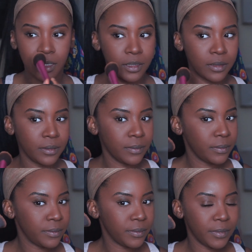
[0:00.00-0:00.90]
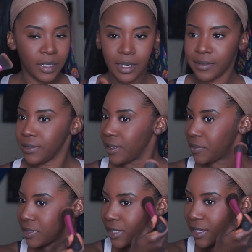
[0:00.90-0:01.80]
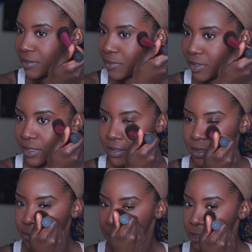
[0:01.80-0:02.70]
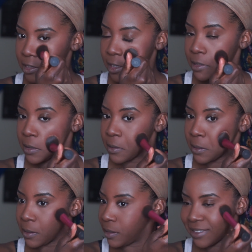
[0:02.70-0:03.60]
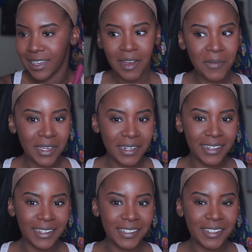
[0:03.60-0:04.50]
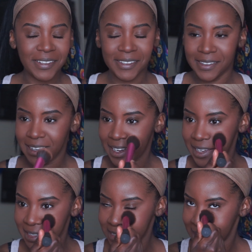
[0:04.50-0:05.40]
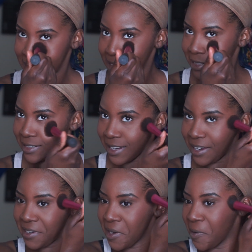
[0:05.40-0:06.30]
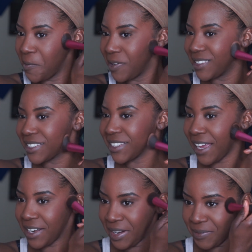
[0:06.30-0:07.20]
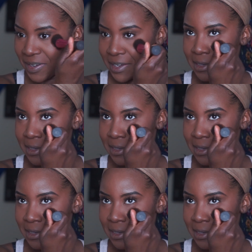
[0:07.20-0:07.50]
I forgot what side I'm on. I think I'm on this side. How am I gonna like show you guys and then not know which side I'm